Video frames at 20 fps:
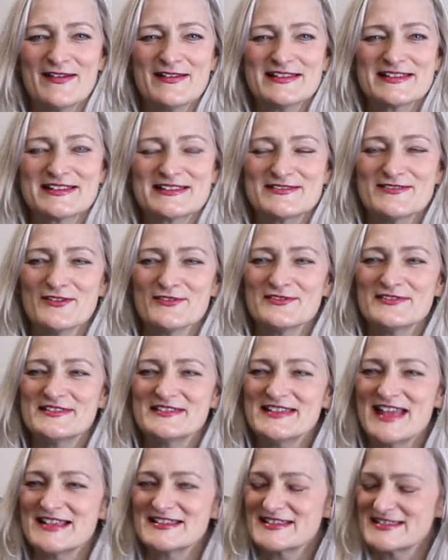It's not
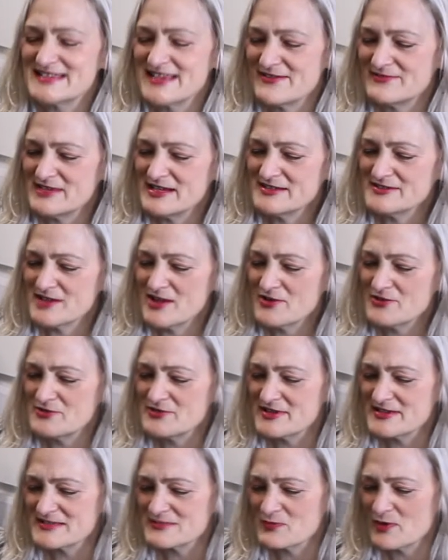necessarily
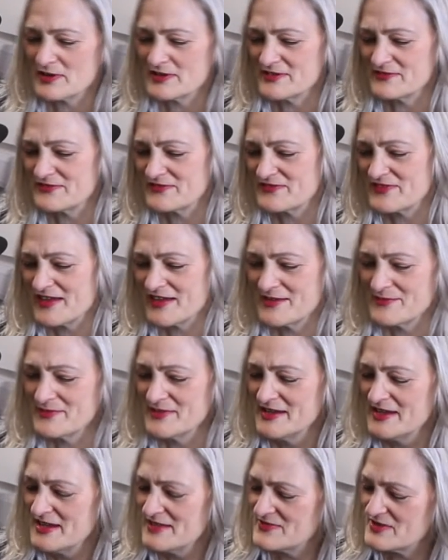known as one of the
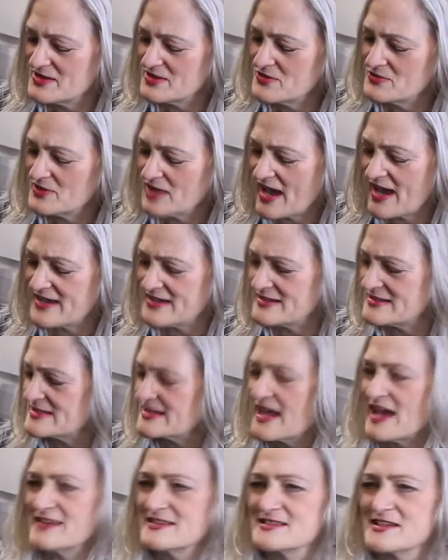UK's
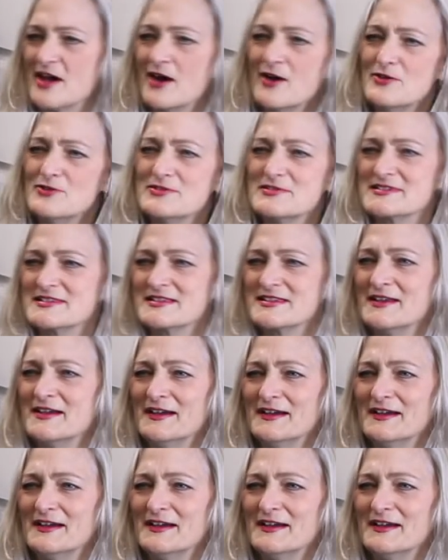ghettos.